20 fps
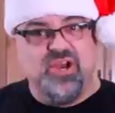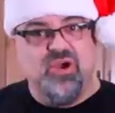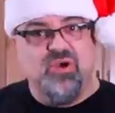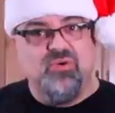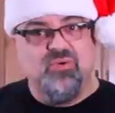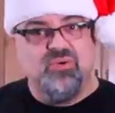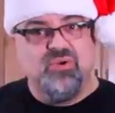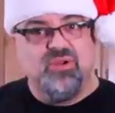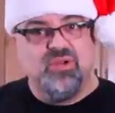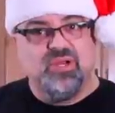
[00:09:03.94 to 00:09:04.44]

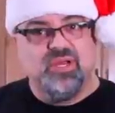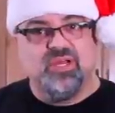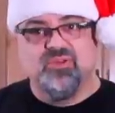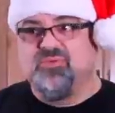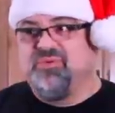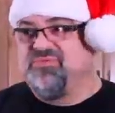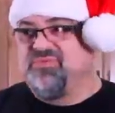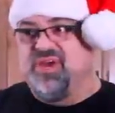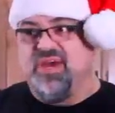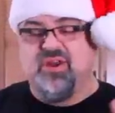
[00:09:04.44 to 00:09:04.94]
note
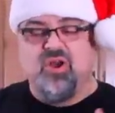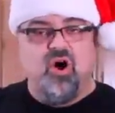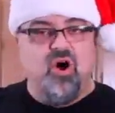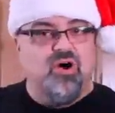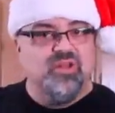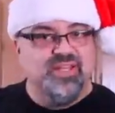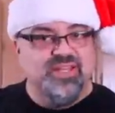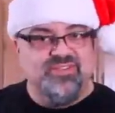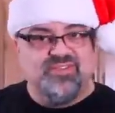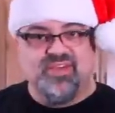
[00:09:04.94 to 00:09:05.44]
because we've done
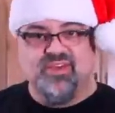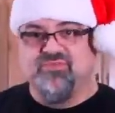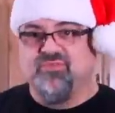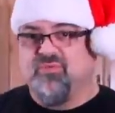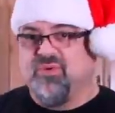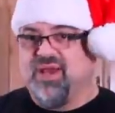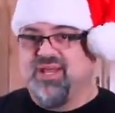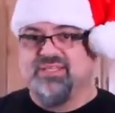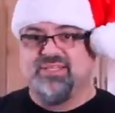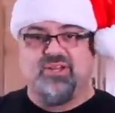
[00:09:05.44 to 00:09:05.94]
all these
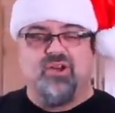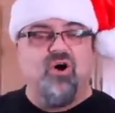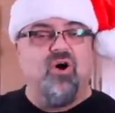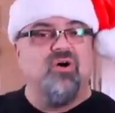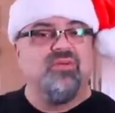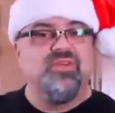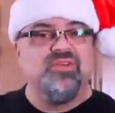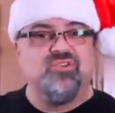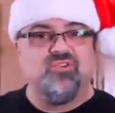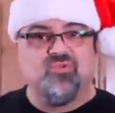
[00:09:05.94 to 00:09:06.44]
giveaways and
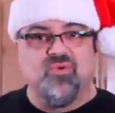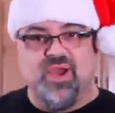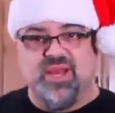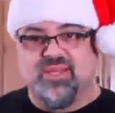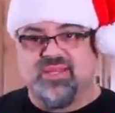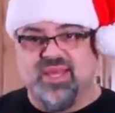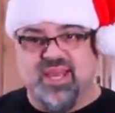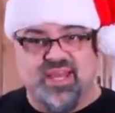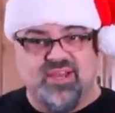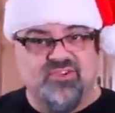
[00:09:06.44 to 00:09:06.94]
all these
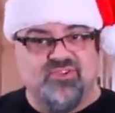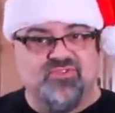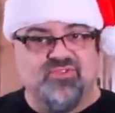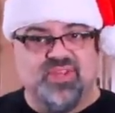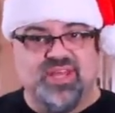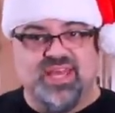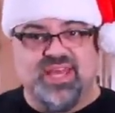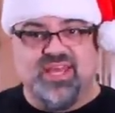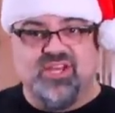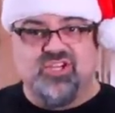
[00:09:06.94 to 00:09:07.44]
great things for
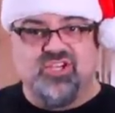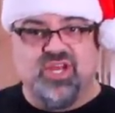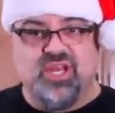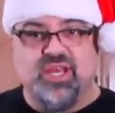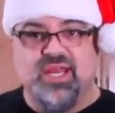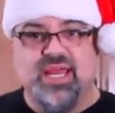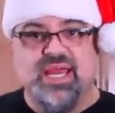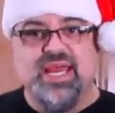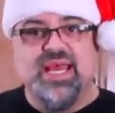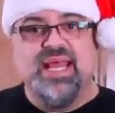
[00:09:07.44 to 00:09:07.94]
the
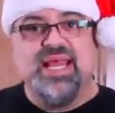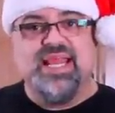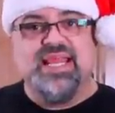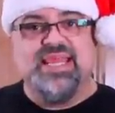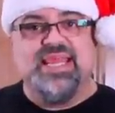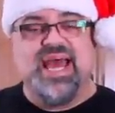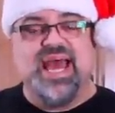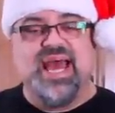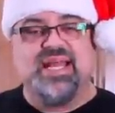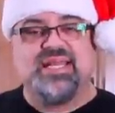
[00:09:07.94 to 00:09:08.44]
kitchen
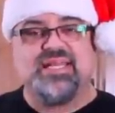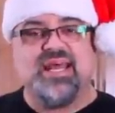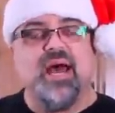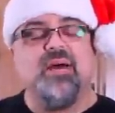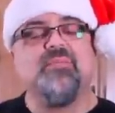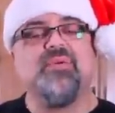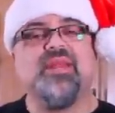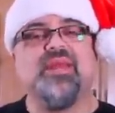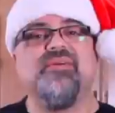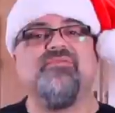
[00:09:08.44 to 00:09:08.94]
that
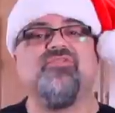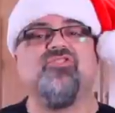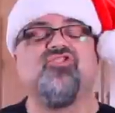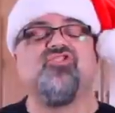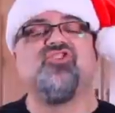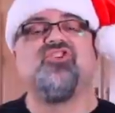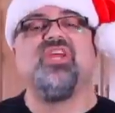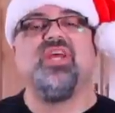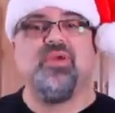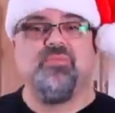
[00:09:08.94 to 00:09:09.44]
I'm going to give you a
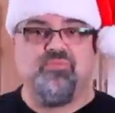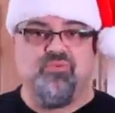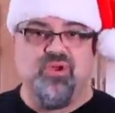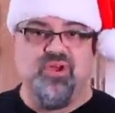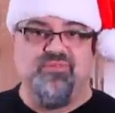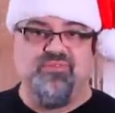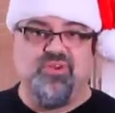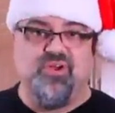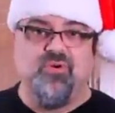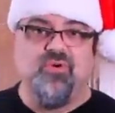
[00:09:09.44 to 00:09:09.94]
sneak
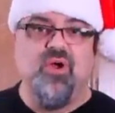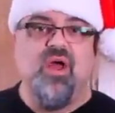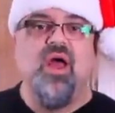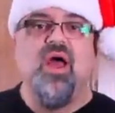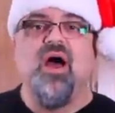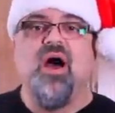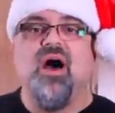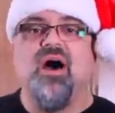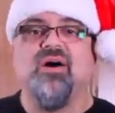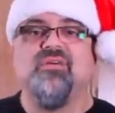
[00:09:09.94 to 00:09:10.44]
preview
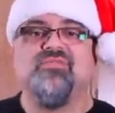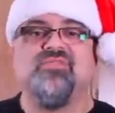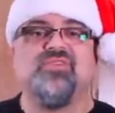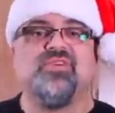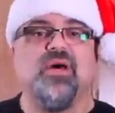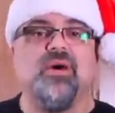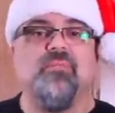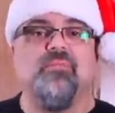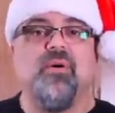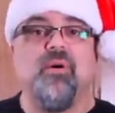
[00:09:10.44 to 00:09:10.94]
of
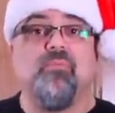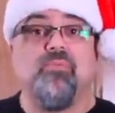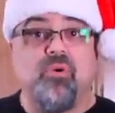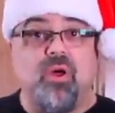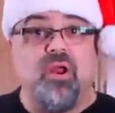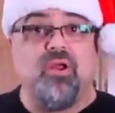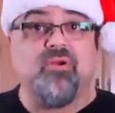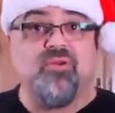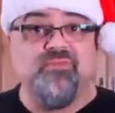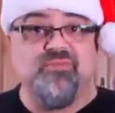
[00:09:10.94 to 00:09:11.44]
some
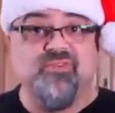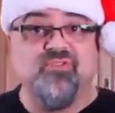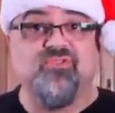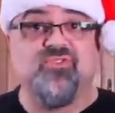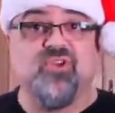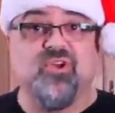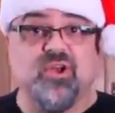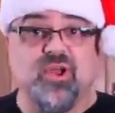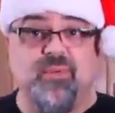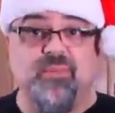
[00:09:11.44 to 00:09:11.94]
product reviews
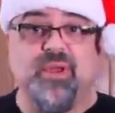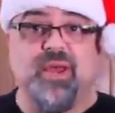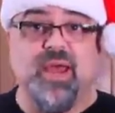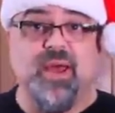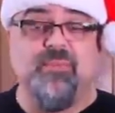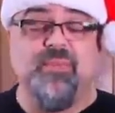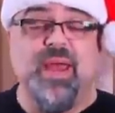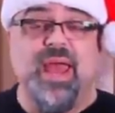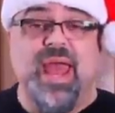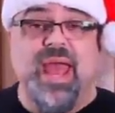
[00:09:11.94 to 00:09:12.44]
that are coming
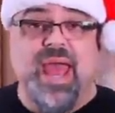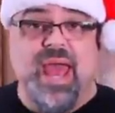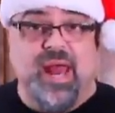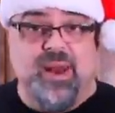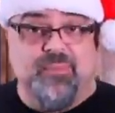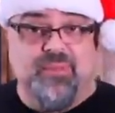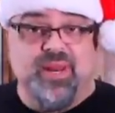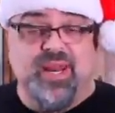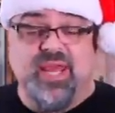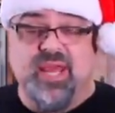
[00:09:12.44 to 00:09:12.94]
up,
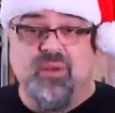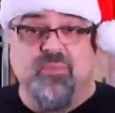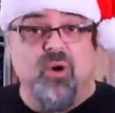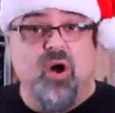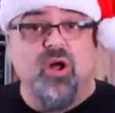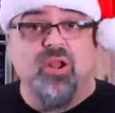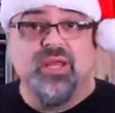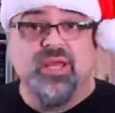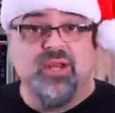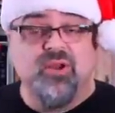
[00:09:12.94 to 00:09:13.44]
and I'm gonna get them
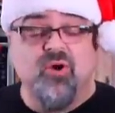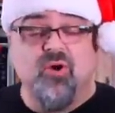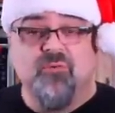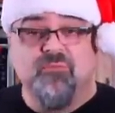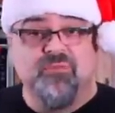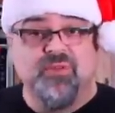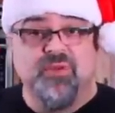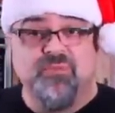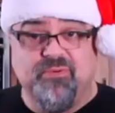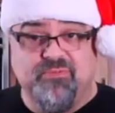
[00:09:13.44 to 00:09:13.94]
all in
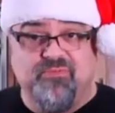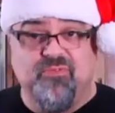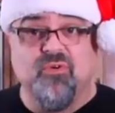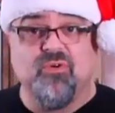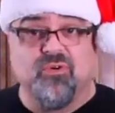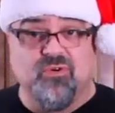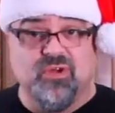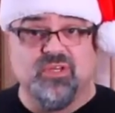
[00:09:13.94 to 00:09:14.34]
hopefully before